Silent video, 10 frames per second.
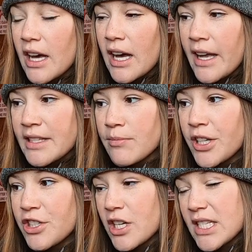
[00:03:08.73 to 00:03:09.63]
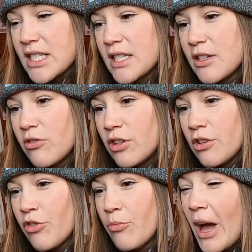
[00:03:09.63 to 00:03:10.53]
as much as,
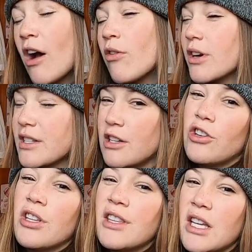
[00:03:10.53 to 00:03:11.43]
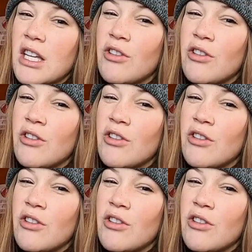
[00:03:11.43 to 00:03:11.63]
the power is a good thing,